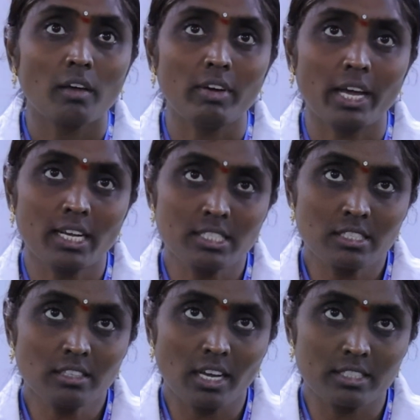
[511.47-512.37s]
Whereas
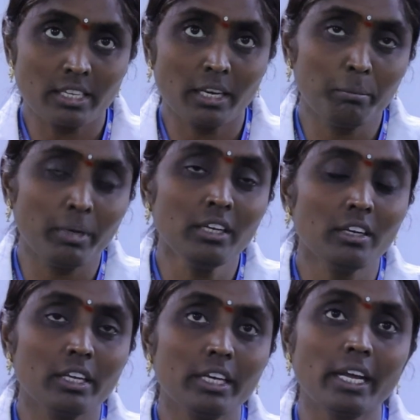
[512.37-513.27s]
in
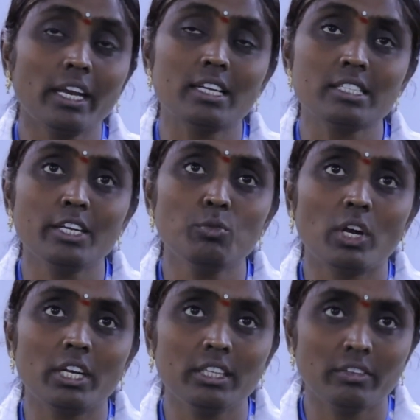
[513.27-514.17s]
assignment, it can assign
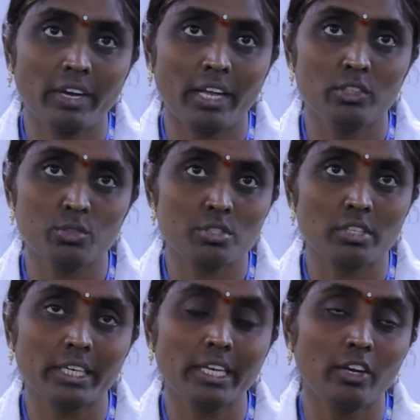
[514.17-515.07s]
only the values.
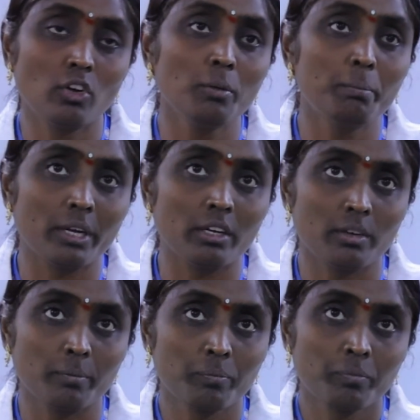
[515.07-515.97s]
It cannot print.